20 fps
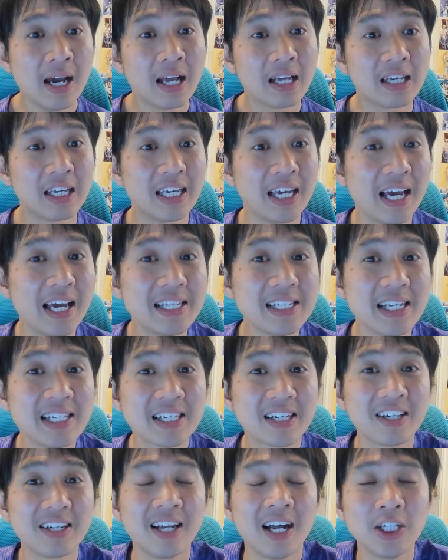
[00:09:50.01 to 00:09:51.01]
Chiesa is a
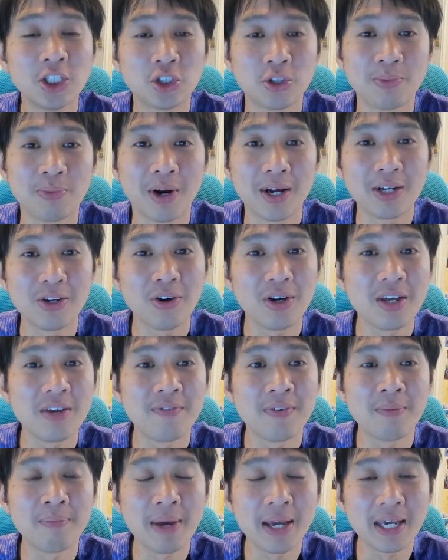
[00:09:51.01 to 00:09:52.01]
conundrum, right? Not
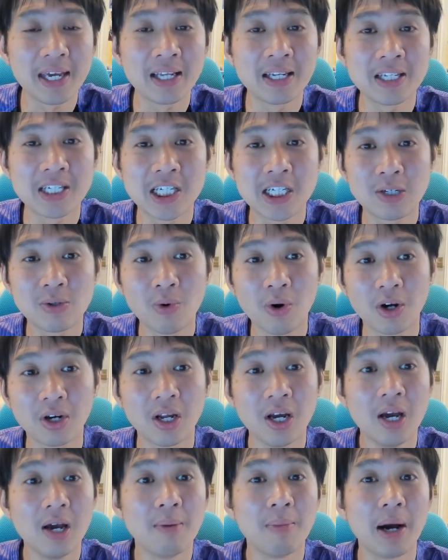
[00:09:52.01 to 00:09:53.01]
even making the squad.
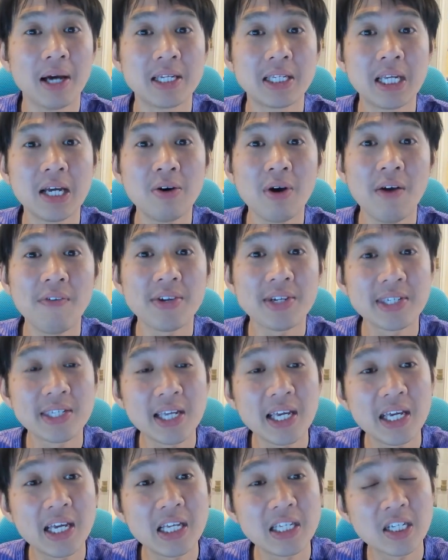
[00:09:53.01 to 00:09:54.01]
But I still have a
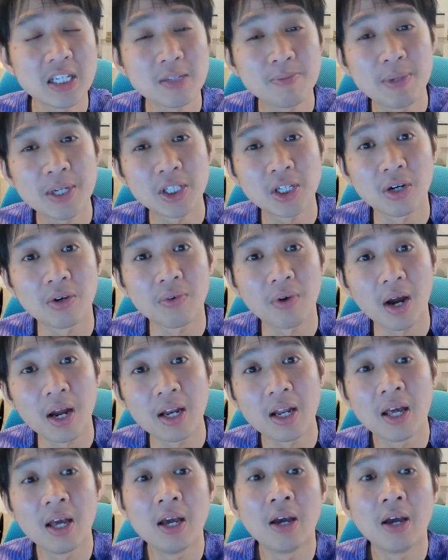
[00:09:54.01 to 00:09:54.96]
sneaky suspicion, right?